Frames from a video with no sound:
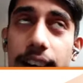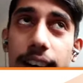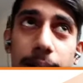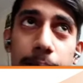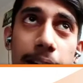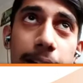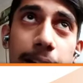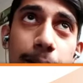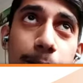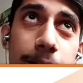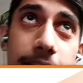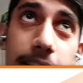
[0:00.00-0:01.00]
Uh, my
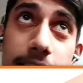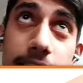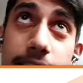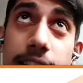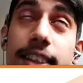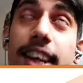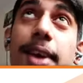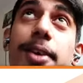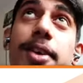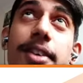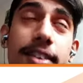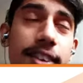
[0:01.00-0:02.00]
question is, uh, can
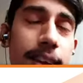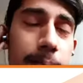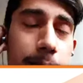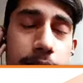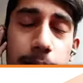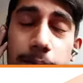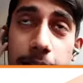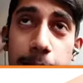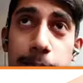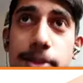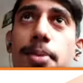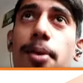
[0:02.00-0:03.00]
you give me some
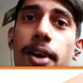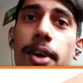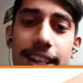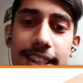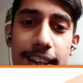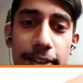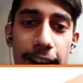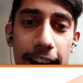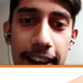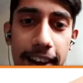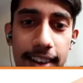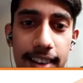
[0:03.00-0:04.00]
tips for list of
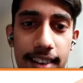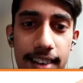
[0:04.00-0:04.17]
wedding?